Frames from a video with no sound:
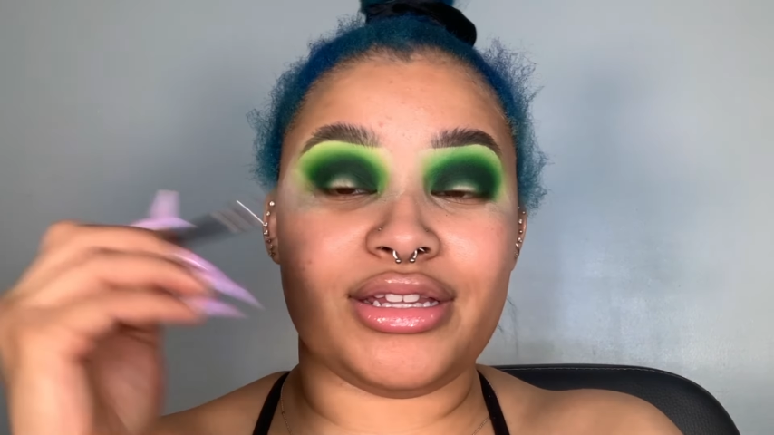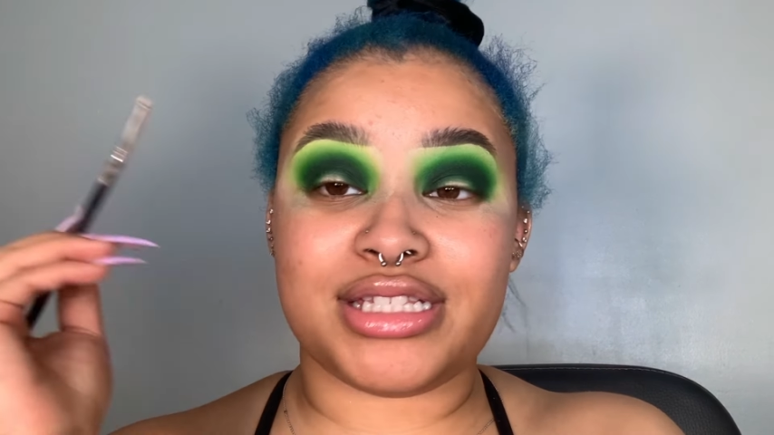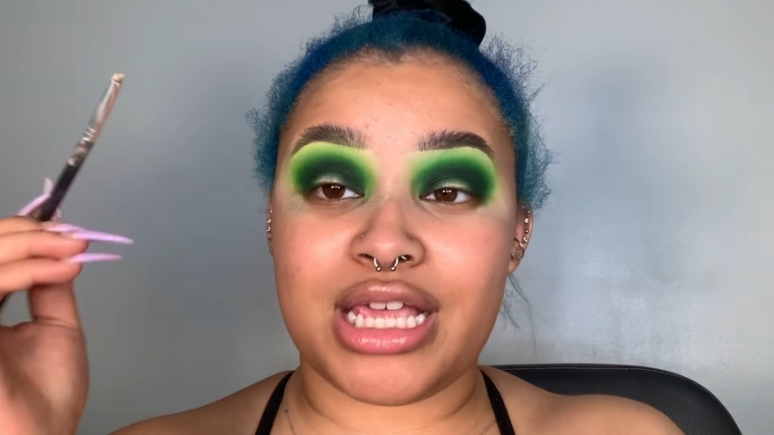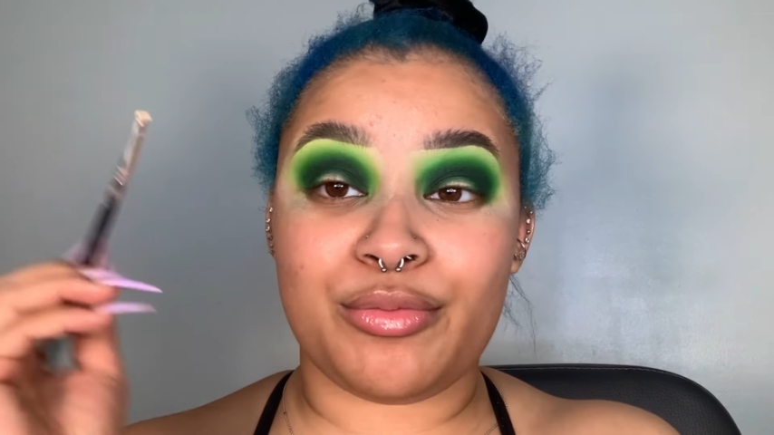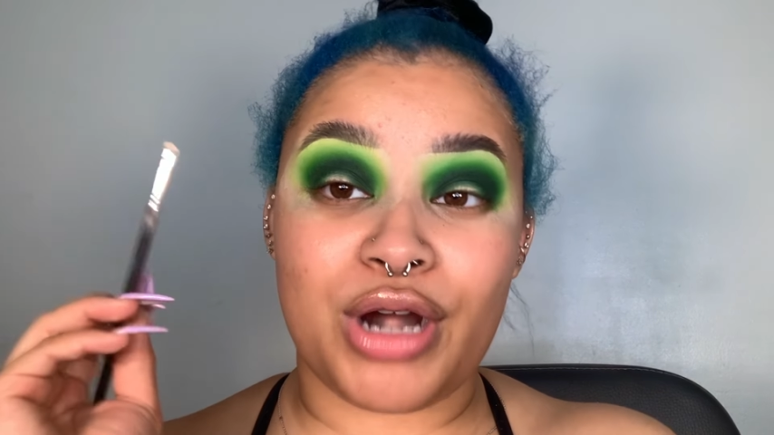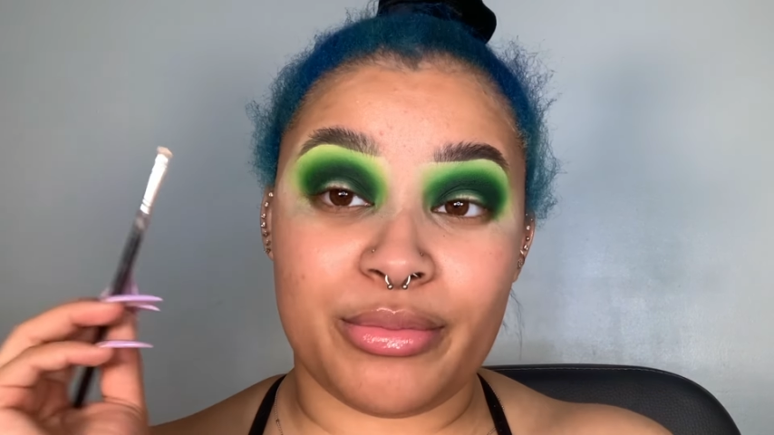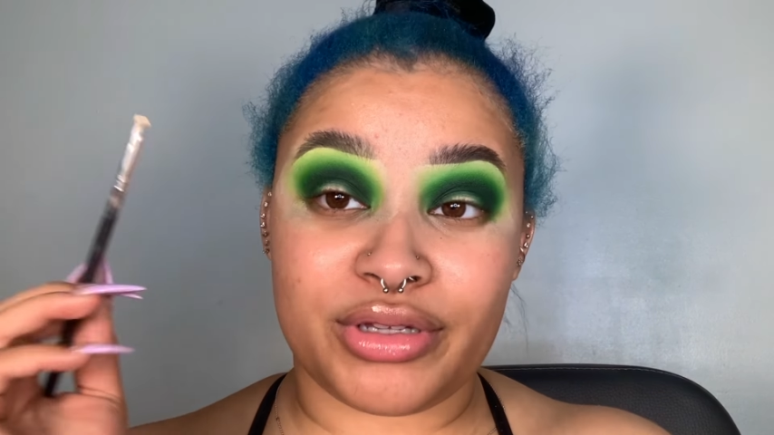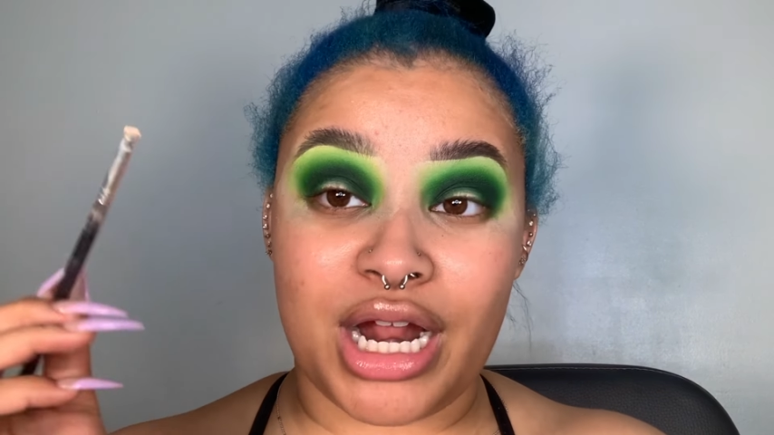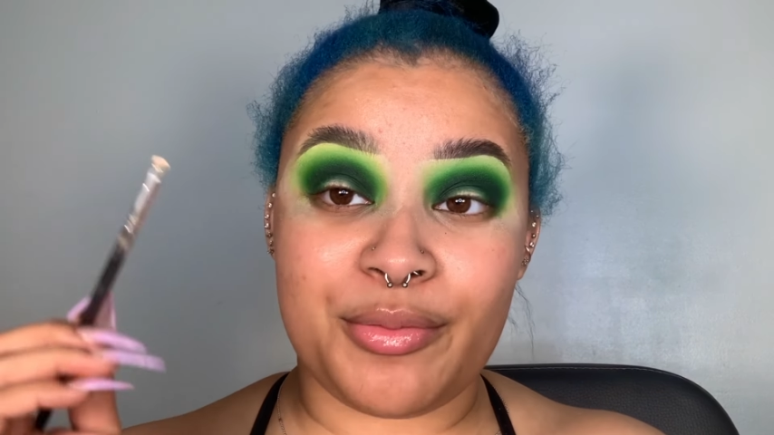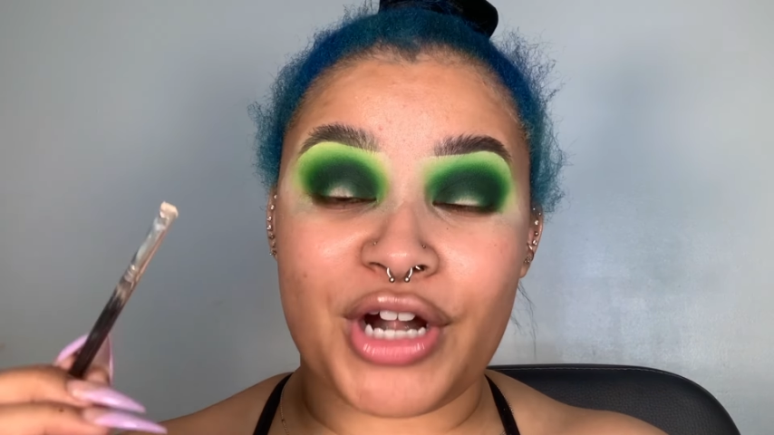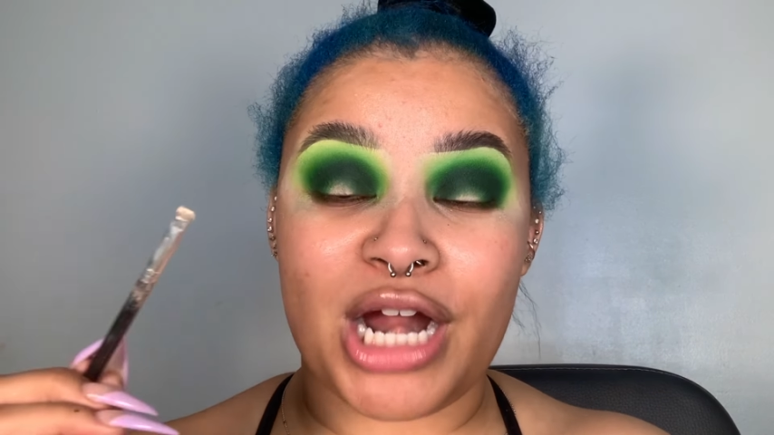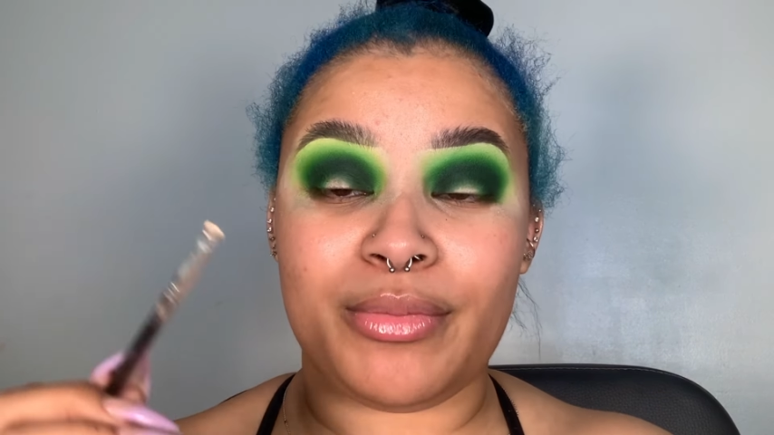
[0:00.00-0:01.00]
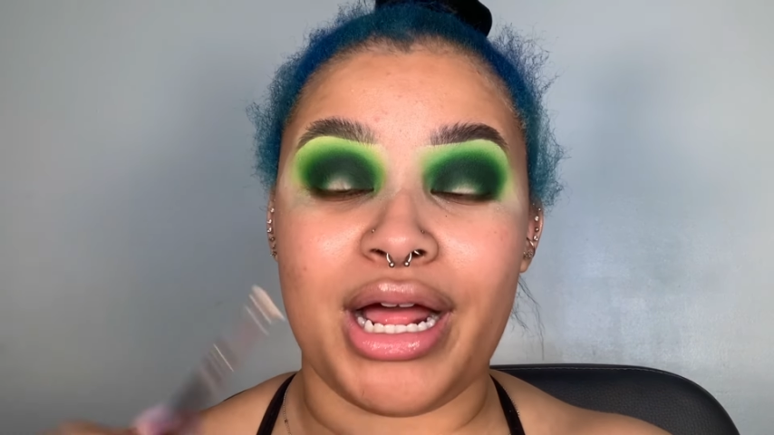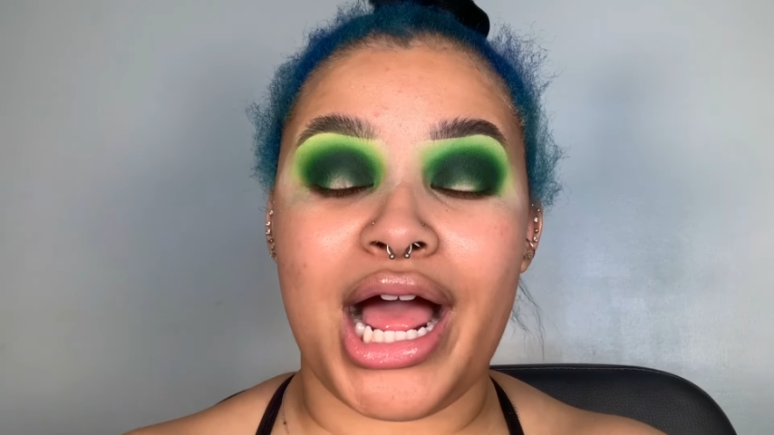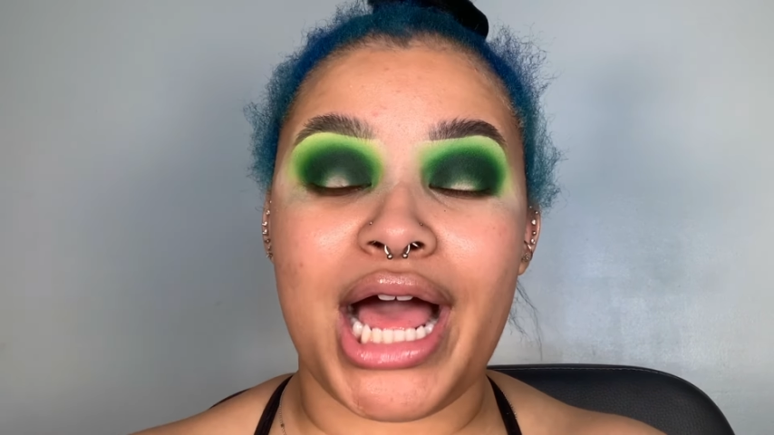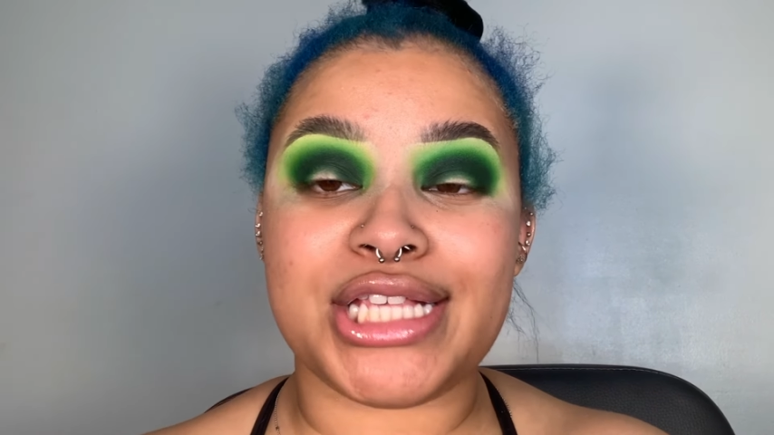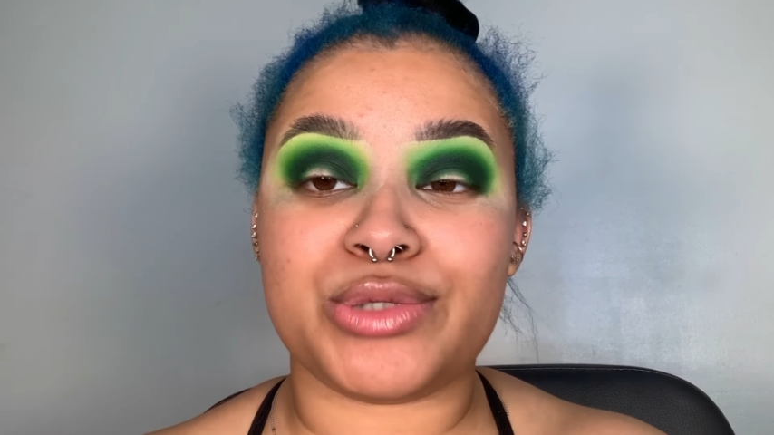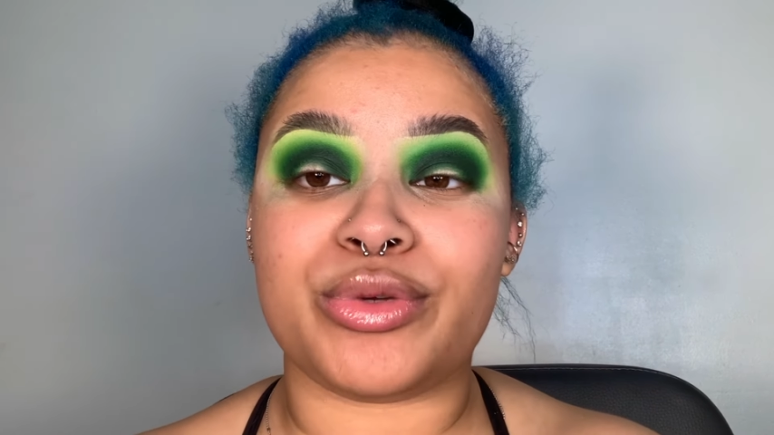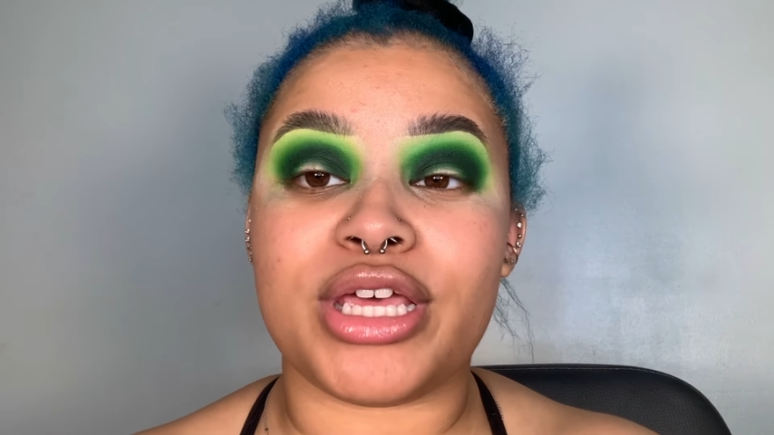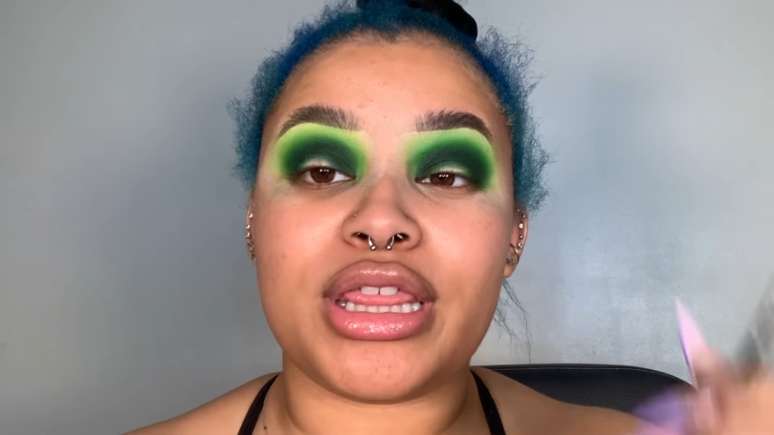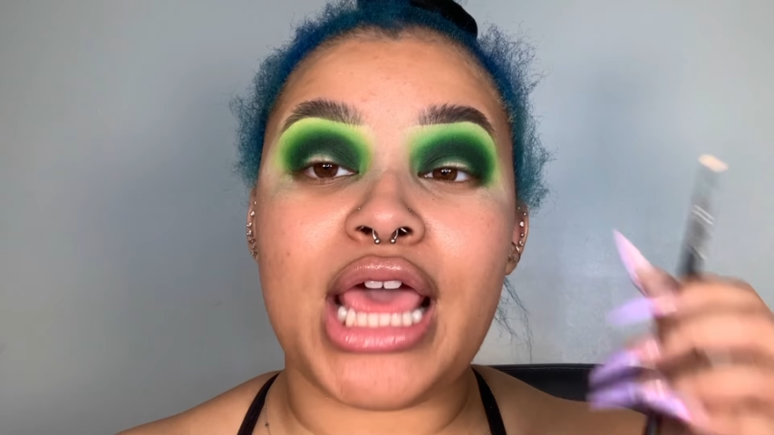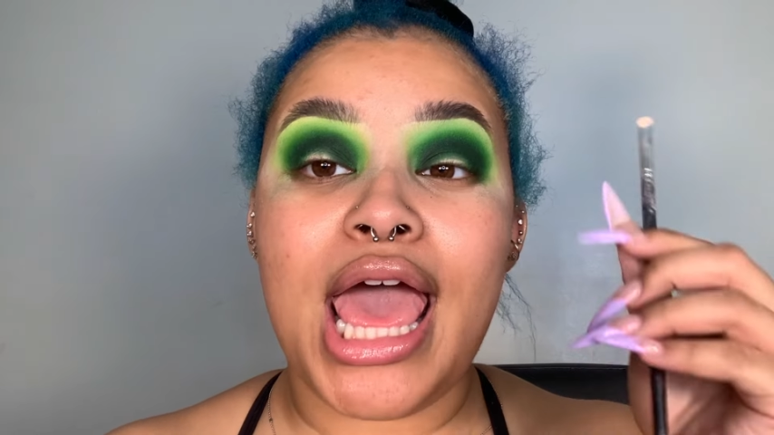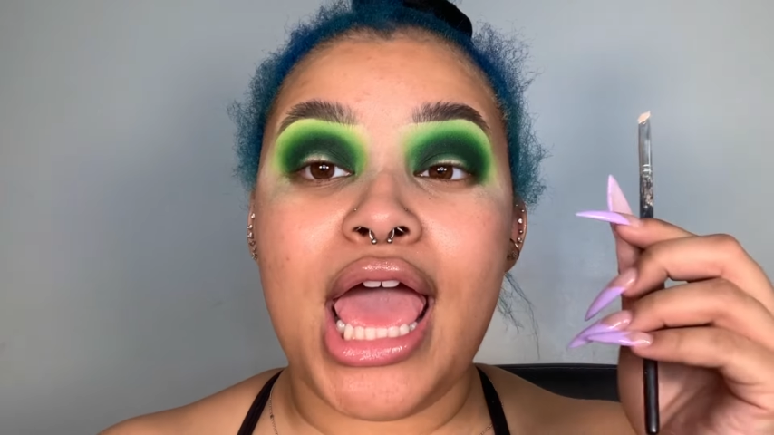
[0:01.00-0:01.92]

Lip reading: the same primer that I primed my eyes with.